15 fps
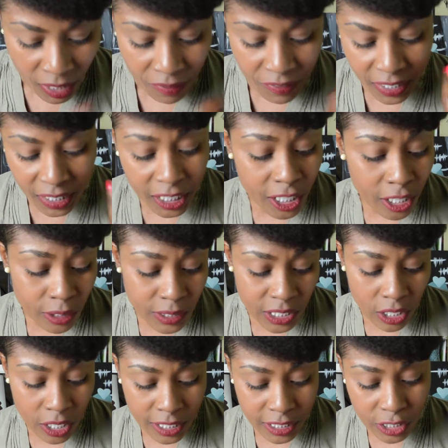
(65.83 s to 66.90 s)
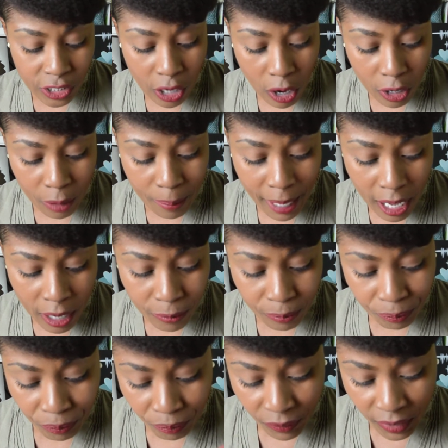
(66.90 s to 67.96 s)
And then he goes on to talk
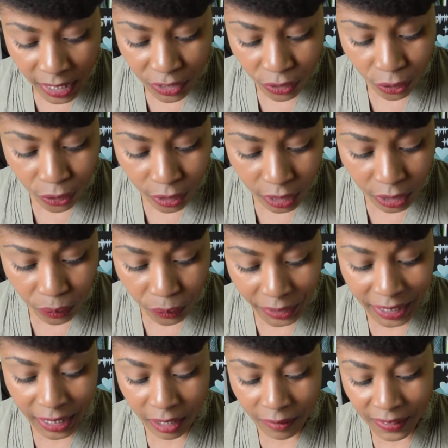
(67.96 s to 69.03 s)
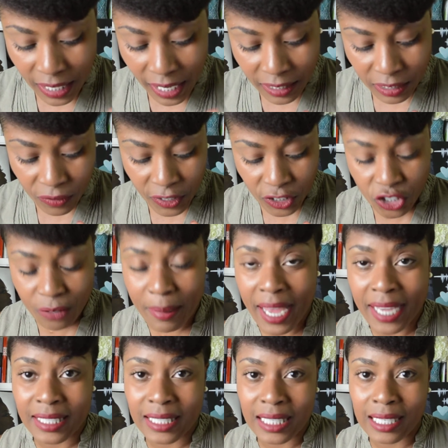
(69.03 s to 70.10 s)
about his early reading of science fiction
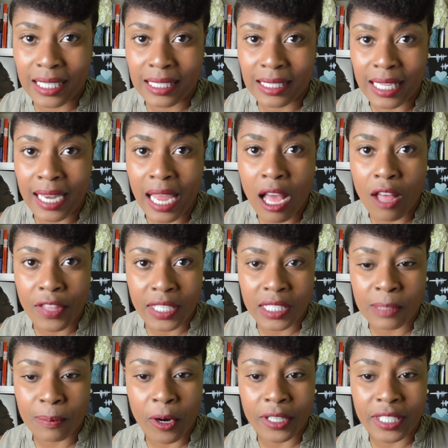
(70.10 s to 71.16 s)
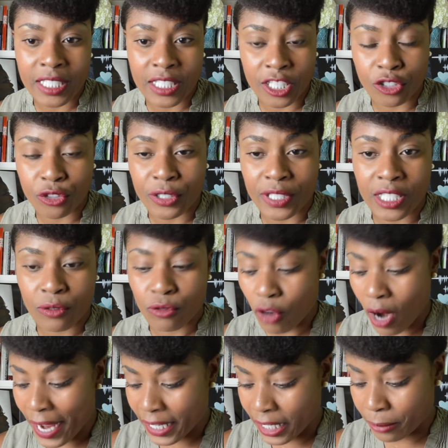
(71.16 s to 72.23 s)
magazines and how that sparked his interest in
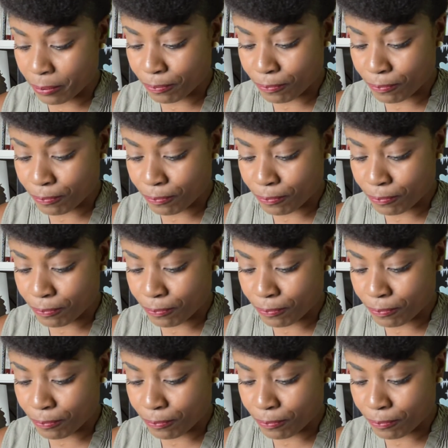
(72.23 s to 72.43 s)
writing.